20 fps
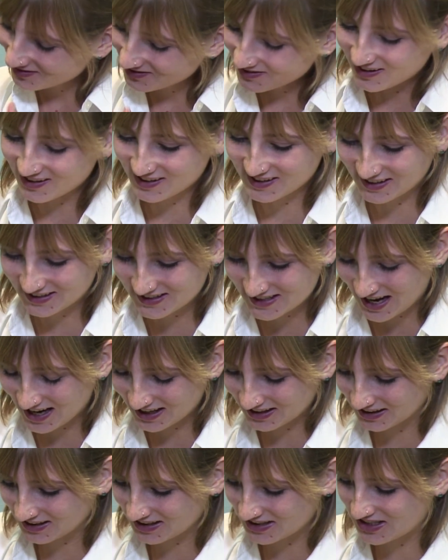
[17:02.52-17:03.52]
Well,
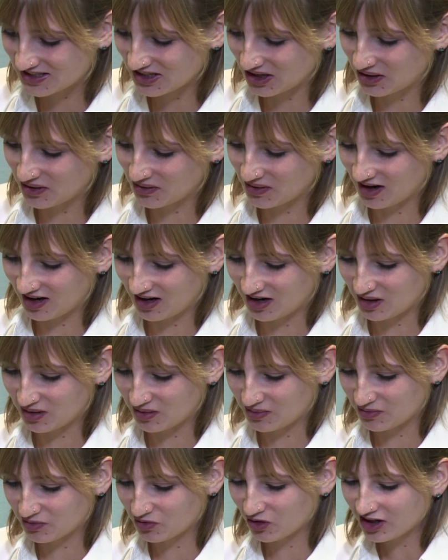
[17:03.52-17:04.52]
exactly. So
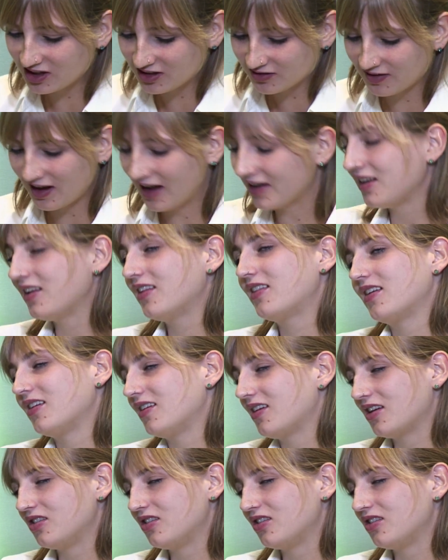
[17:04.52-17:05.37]
what, if anything,